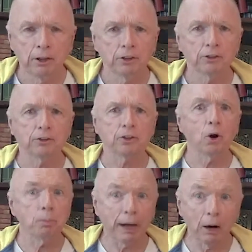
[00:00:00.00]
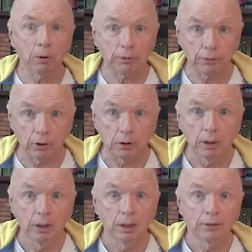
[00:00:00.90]
so powerful
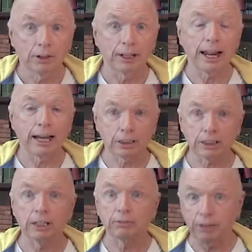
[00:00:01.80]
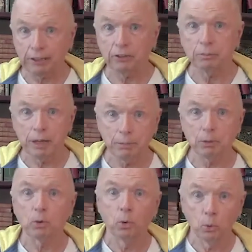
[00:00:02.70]
that it actually affected
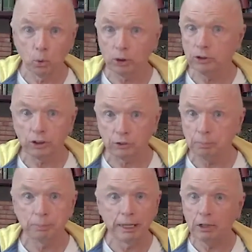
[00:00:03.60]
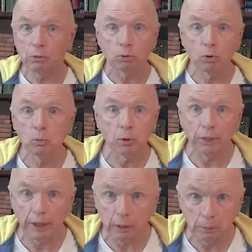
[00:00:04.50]
people who were just in a room with
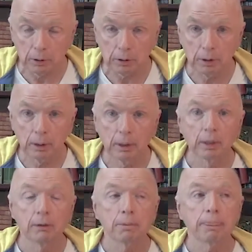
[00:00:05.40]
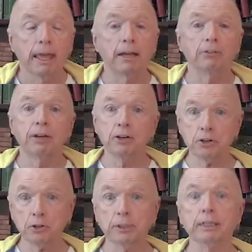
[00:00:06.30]
him. And
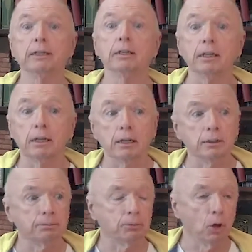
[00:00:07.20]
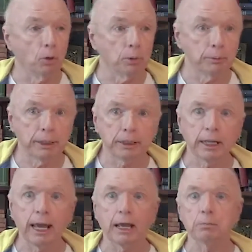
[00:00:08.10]
eventually, noblemen
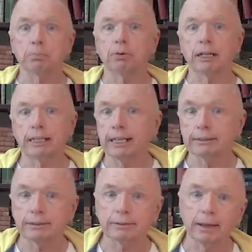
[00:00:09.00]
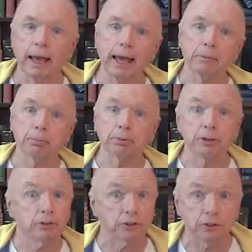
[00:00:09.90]
and prelates and
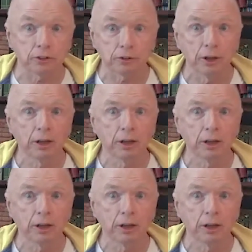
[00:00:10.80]
princes,